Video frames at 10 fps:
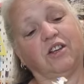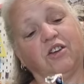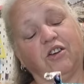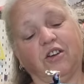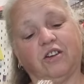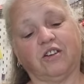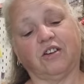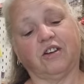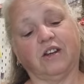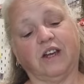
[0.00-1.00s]

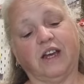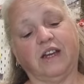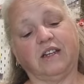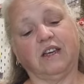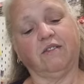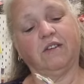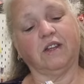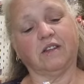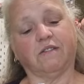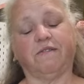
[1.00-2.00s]
cute. And given
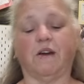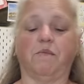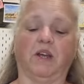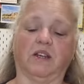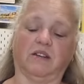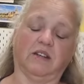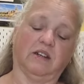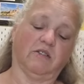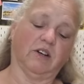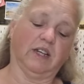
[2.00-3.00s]
that the fabric
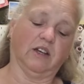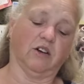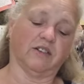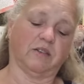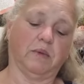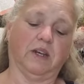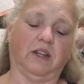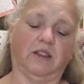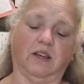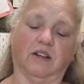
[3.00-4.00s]
didn't really cost me
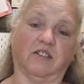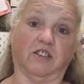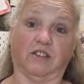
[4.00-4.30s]
anything, it's